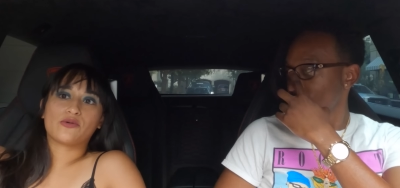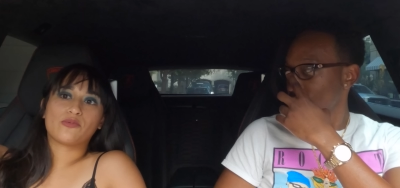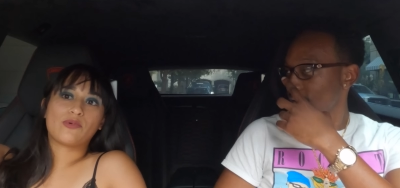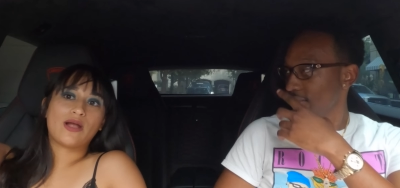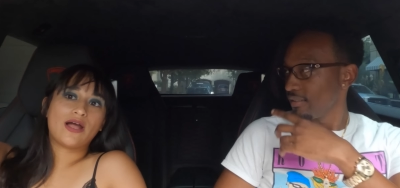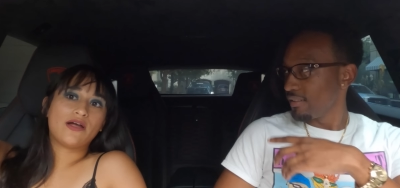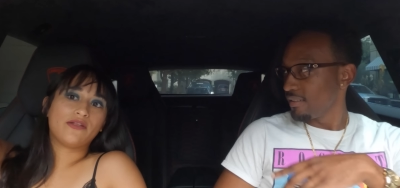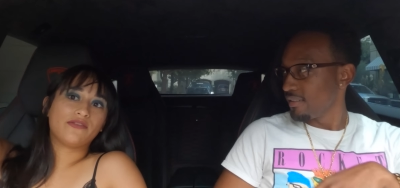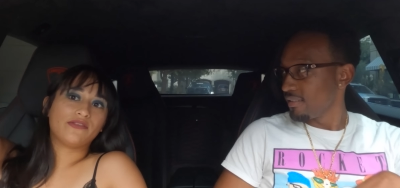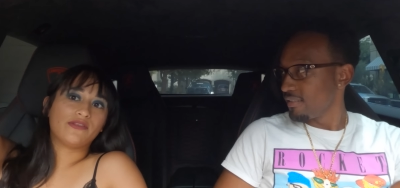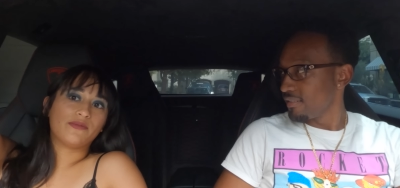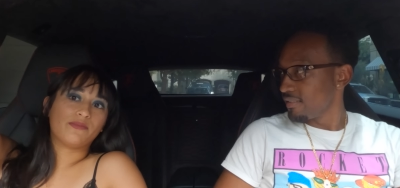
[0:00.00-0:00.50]

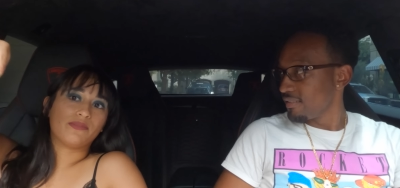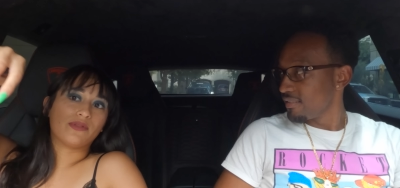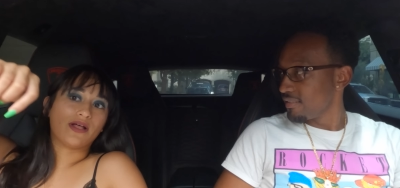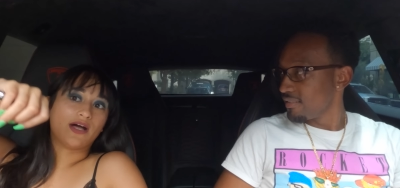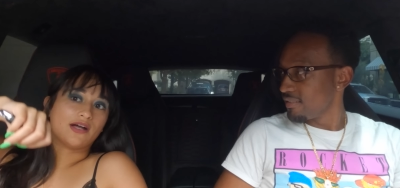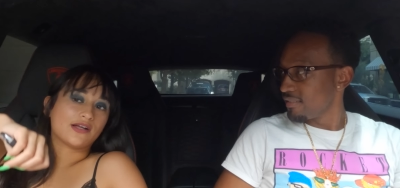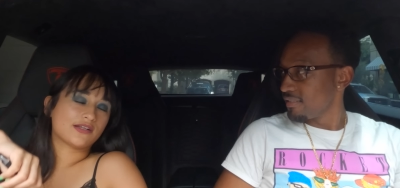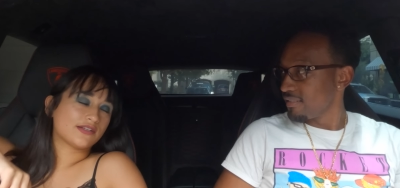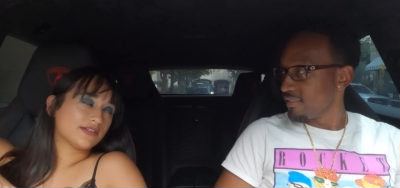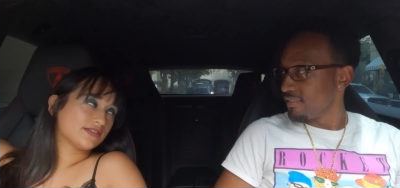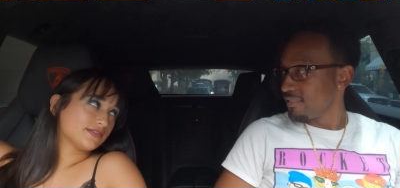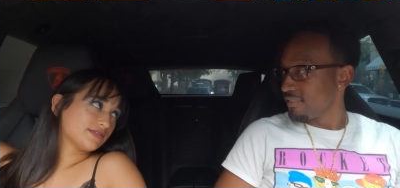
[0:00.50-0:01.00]
Speaker 1: around the
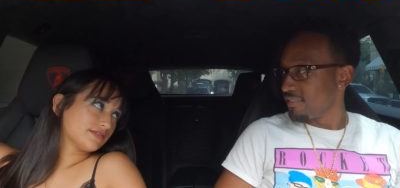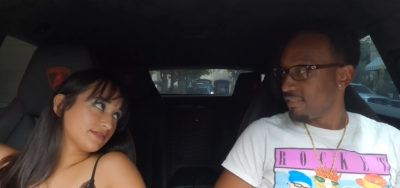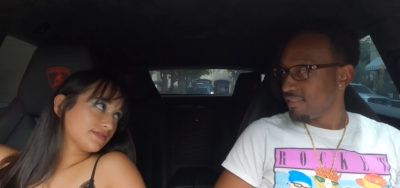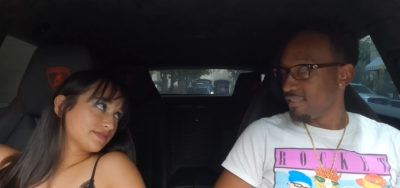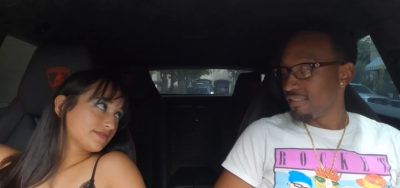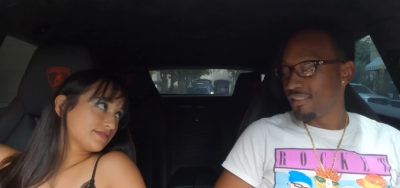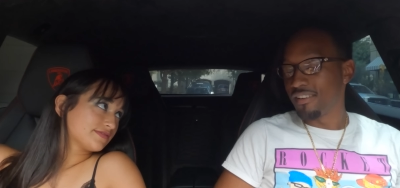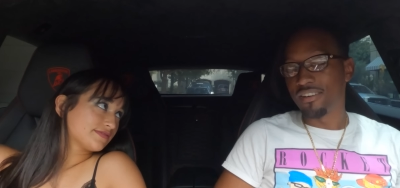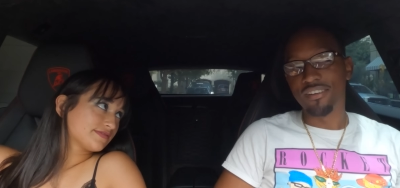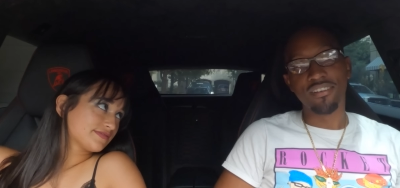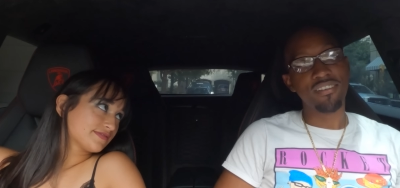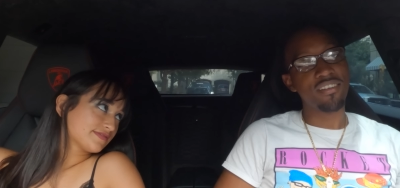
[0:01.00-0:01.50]
block.
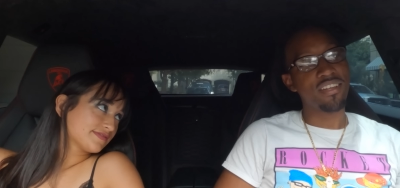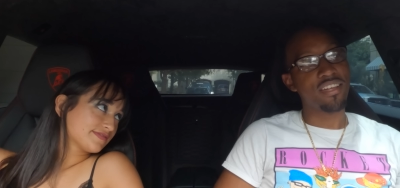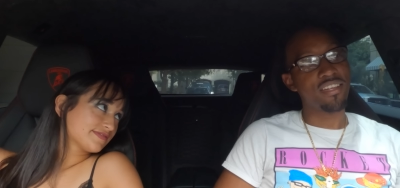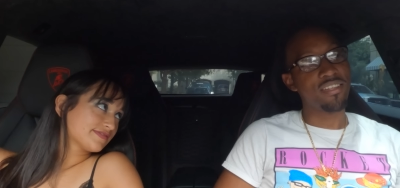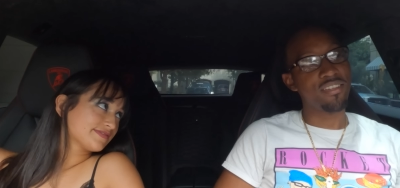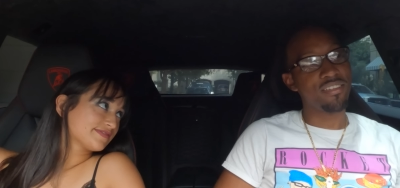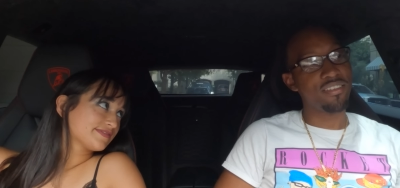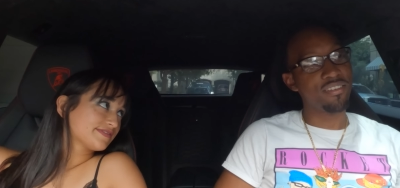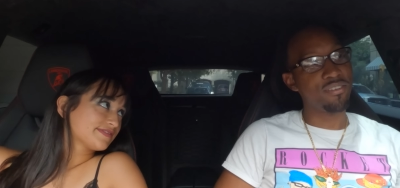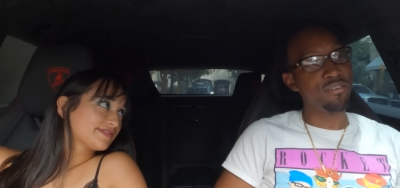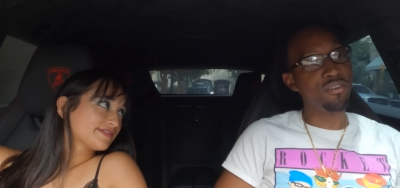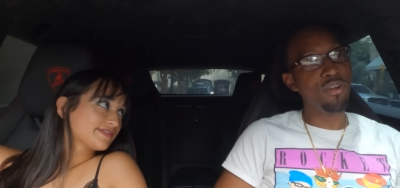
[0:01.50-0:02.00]

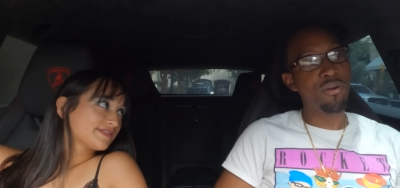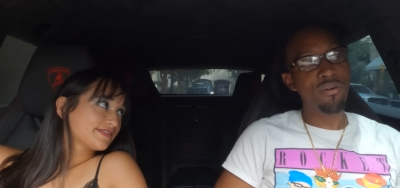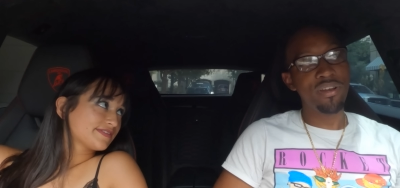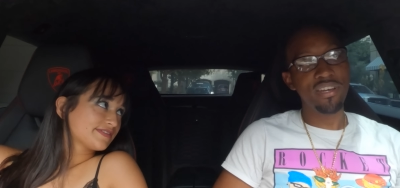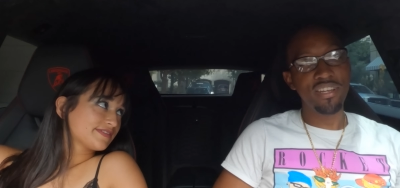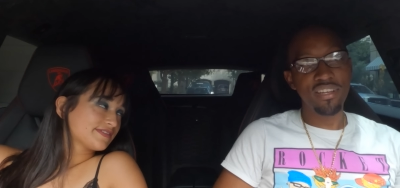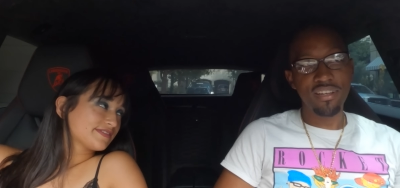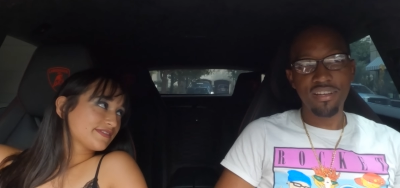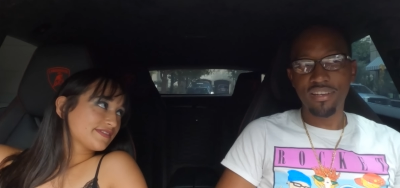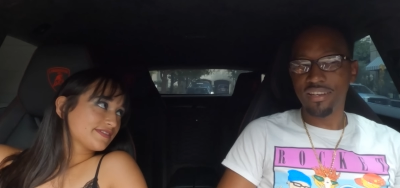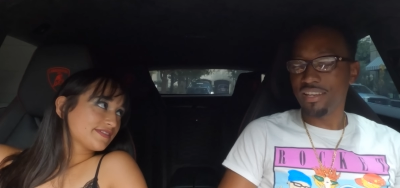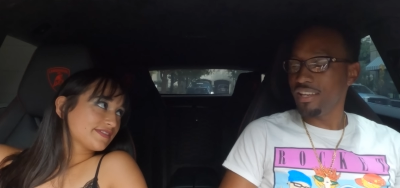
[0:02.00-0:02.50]
Speaker 2: Okay. You know
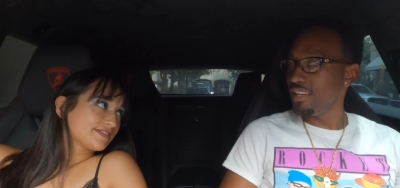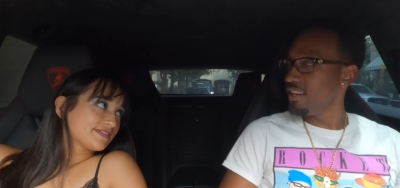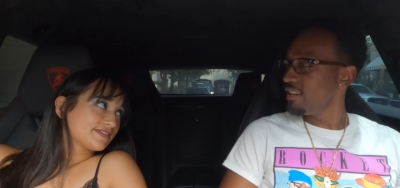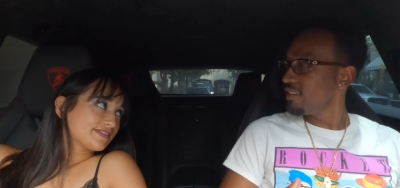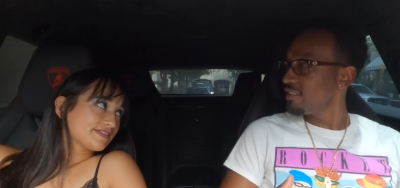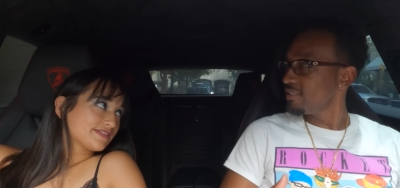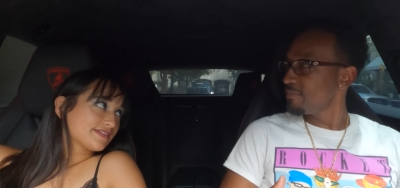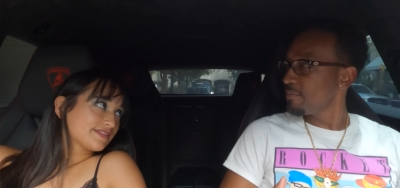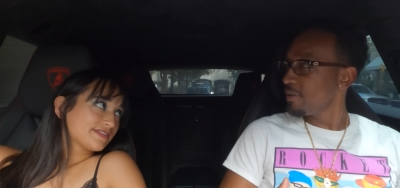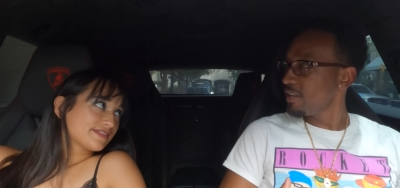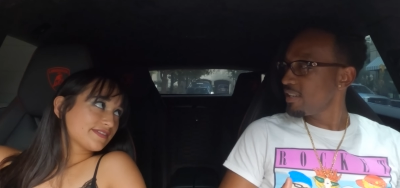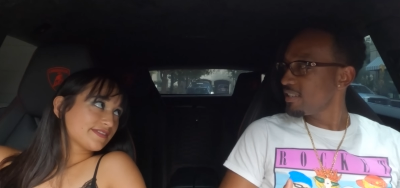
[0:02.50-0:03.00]
any good
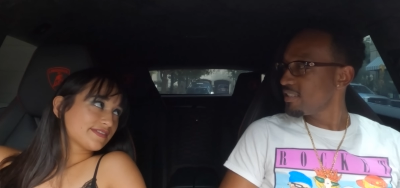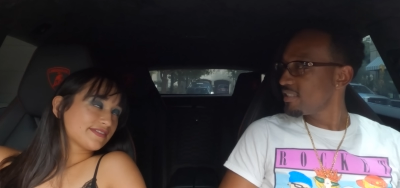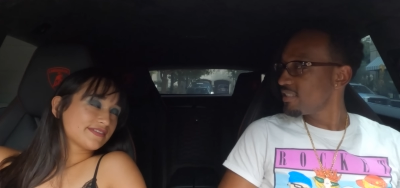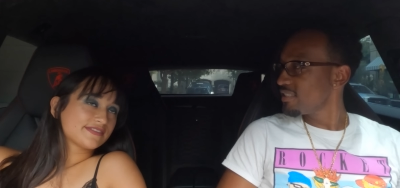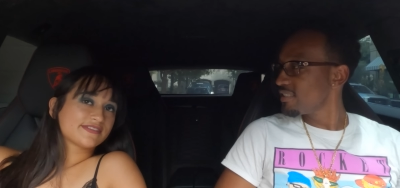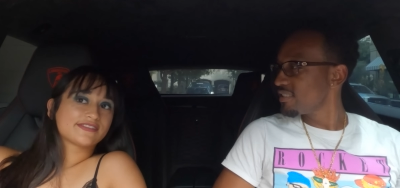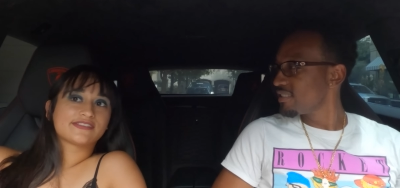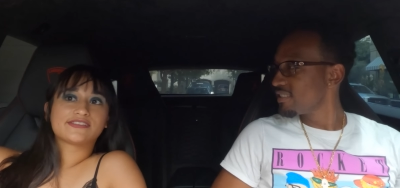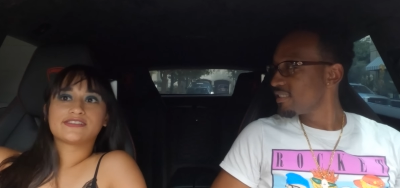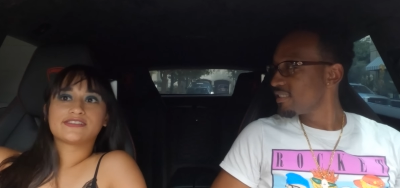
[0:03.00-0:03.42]
eating spots?